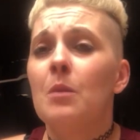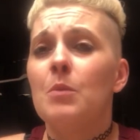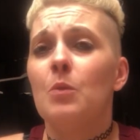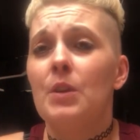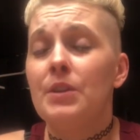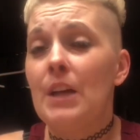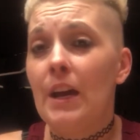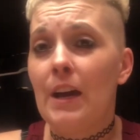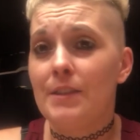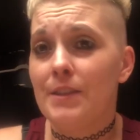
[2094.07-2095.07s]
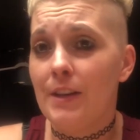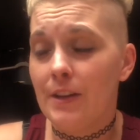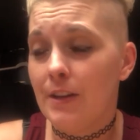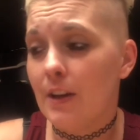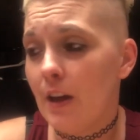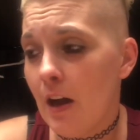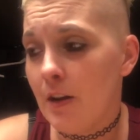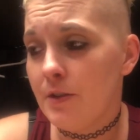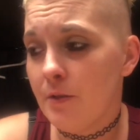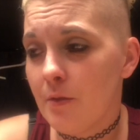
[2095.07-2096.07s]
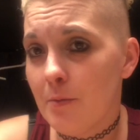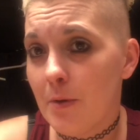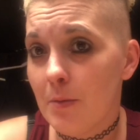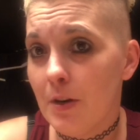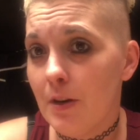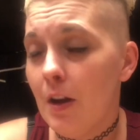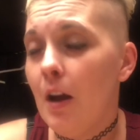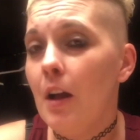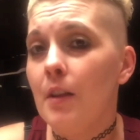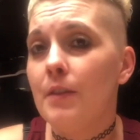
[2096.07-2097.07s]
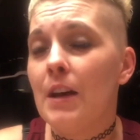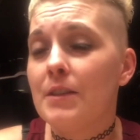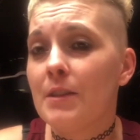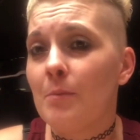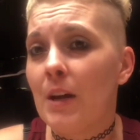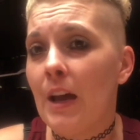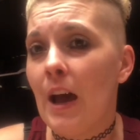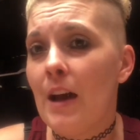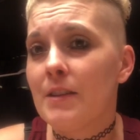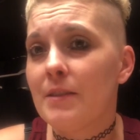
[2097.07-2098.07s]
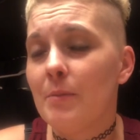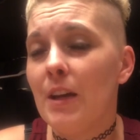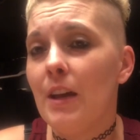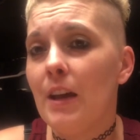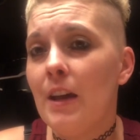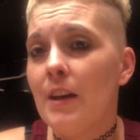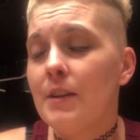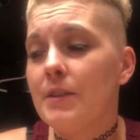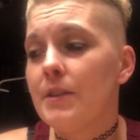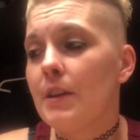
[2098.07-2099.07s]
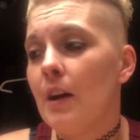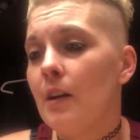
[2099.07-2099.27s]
But one thing I do remember that somebody asked me is,